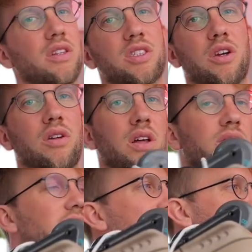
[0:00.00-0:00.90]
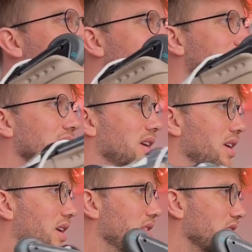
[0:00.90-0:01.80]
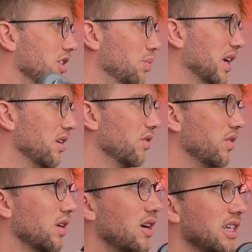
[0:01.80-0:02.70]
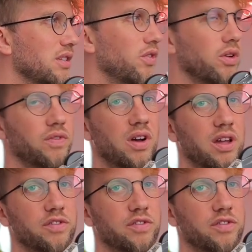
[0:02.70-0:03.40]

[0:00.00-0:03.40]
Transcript: Sola versus the speed of the Kizer Fluid 5